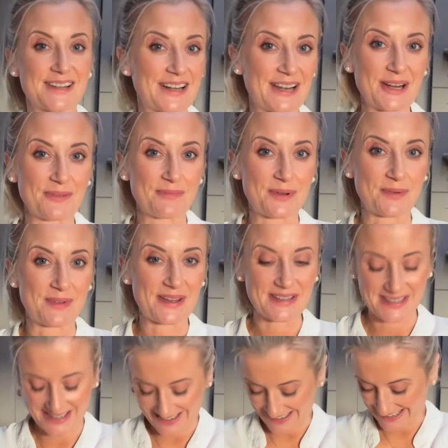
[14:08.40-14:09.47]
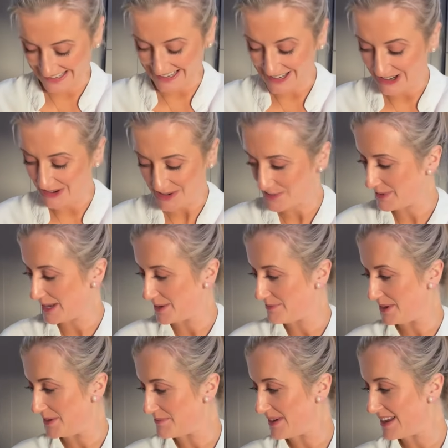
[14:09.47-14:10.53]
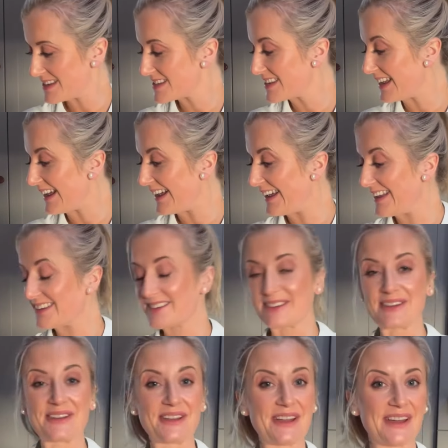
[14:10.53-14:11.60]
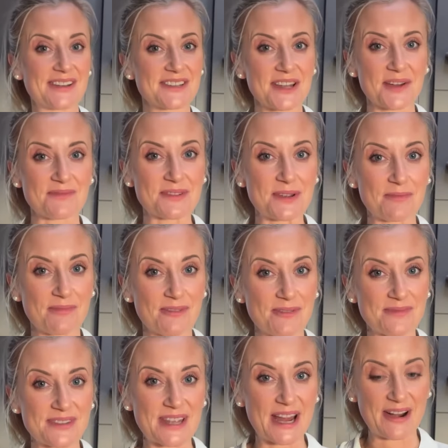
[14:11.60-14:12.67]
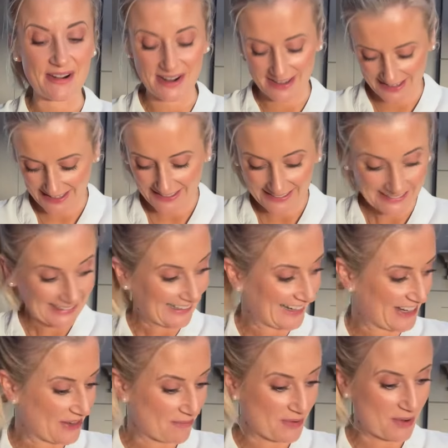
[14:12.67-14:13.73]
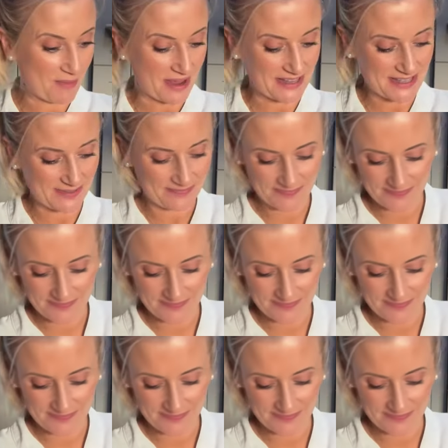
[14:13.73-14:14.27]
to clean up your mess. I always make a big mess, so yeah, top tip from Sarah, clean up your mess.